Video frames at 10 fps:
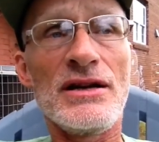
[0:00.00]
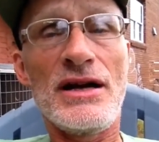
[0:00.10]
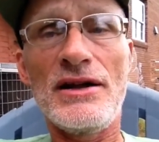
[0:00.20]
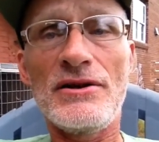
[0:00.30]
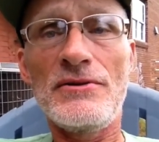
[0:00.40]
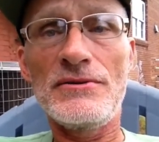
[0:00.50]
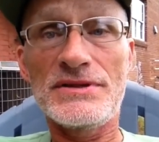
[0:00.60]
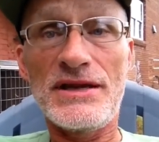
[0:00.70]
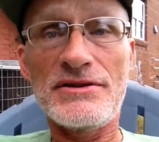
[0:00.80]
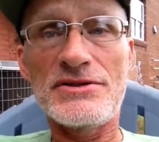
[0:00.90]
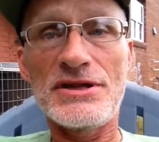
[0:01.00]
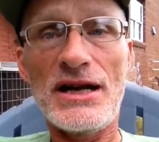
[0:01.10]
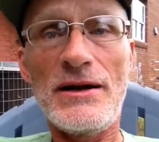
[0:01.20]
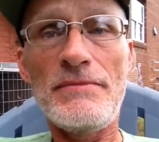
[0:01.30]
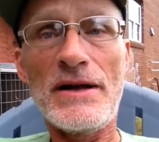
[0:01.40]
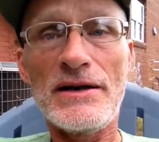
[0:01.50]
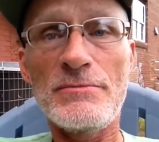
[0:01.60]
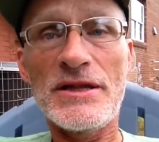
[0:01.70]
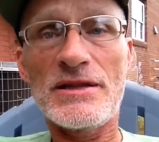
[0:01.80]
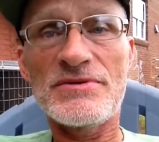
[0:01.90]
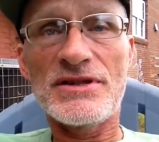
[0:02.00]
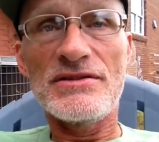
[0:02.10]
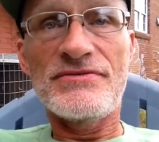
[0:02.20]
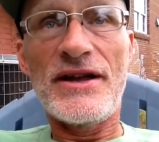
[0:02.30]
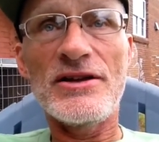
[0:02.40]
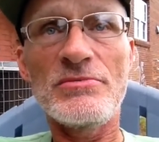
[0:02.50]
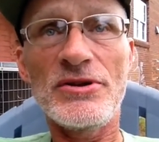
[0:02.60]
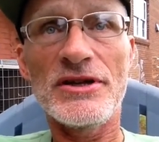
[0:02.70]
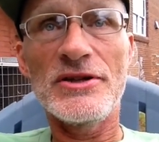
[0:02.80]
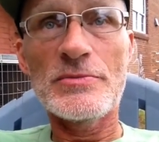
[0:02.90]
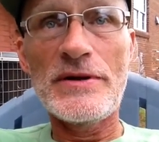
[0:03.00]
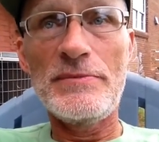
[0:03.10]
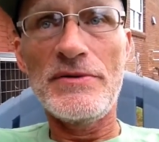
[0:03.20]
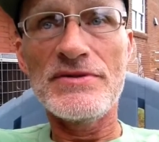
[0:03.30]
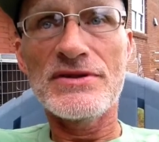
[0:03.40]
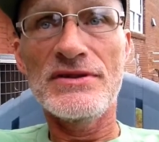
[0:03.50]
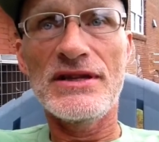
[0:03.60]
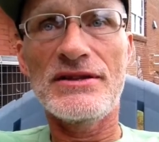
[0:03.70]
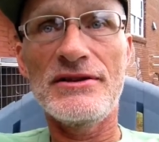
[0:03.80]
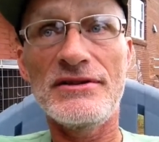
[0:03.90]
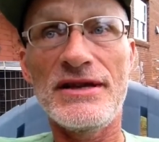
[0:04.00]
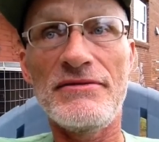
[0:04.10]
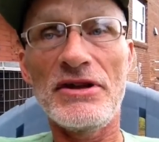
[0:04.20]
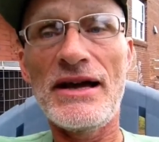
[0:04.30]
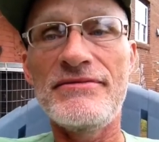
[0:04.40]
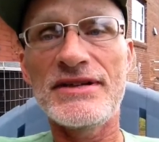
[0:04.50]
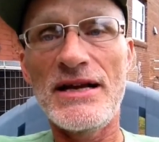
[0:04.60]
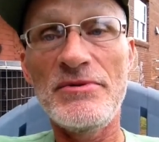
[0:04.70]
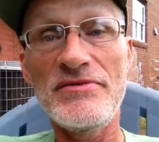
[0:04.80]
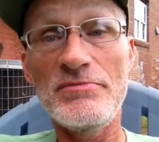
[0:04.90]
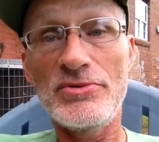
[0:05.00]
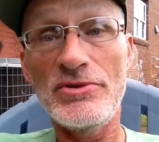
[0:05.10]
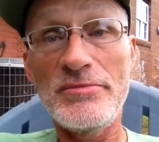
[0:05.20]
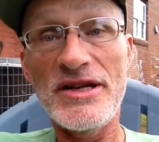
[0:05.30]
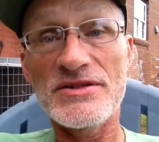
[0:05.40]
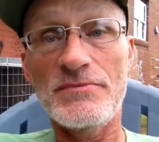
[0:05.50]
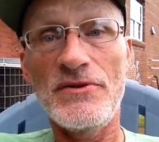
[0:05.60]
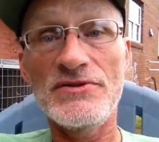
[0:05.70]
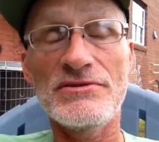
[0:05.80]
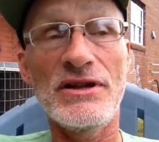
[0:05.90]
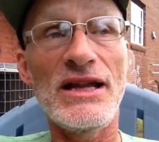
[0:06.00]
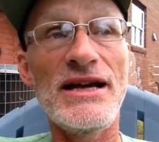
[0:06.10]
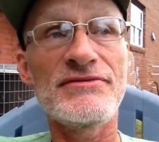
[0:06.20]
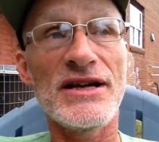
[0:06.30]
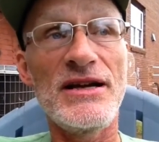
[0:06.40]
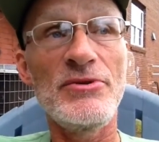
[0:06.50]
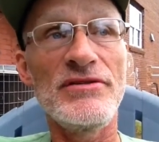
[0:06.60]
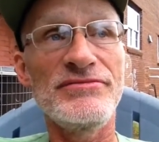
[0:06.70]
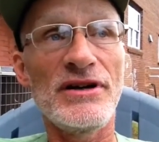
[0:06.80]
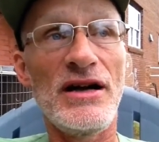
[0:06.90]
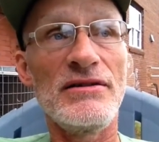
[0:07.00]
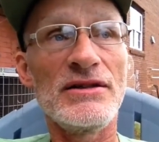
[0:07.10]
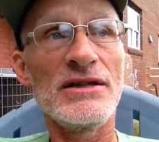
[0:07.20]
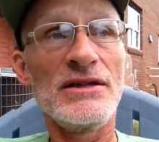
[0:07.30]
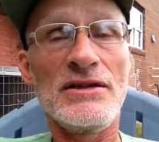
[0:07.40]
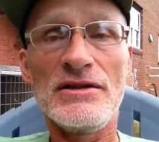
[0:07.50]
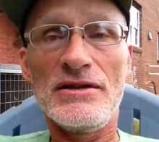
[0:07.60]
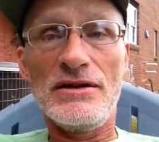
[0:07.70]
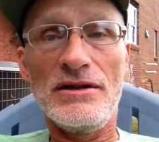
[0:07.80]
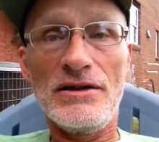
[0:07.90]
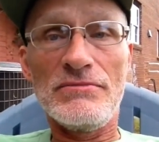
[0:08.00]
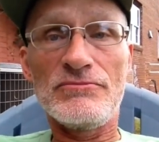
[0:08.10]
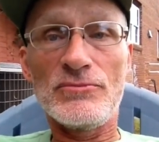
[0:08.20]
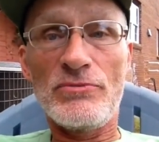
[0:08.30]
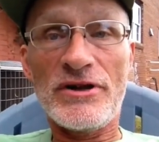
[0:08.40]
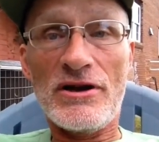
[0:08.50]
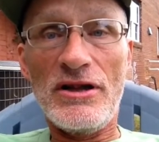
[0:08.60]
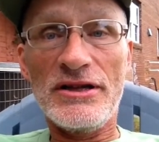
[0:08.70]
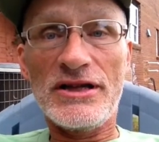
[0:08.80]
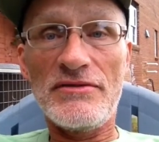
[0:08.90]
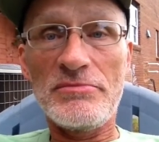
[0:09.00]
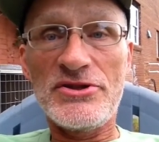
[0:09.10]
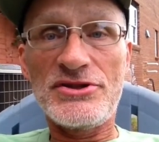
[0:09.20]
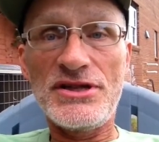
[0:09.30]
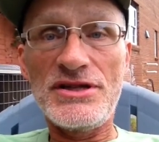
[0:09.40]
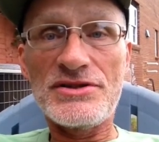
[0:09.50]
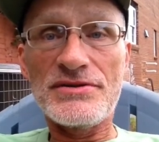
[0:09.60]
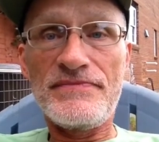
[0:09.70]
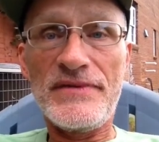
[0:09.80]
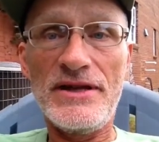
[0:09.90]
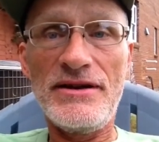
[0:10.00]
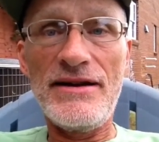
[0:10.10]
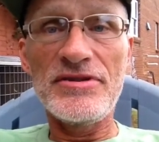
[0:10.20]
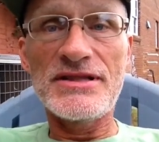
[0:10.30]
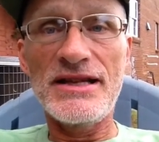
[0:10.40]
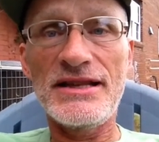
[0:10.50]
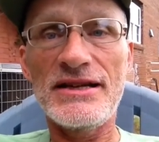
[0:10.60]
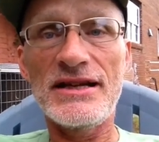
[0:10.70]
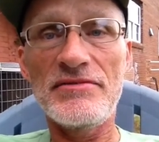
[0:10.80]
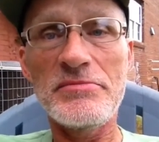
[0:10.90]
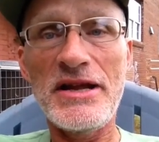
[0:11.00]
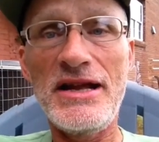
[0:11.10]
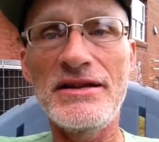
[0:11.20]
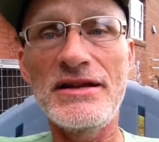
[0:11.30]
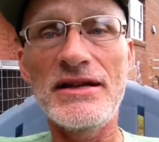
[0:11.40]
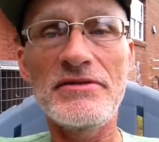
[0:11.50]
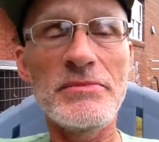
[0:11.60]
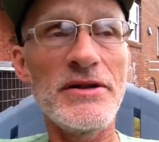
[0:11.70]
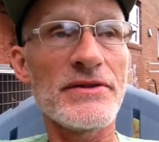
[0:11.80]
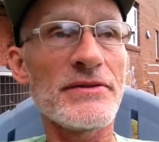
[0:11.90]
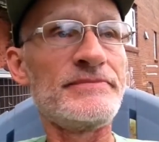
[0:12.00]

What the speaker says: how to hold down a job, how to make themselves valuable to other people, so that they have a lifetime of employment as opposed to a lifetime of what we call it, government cheese. You know, having to take that government handout every month.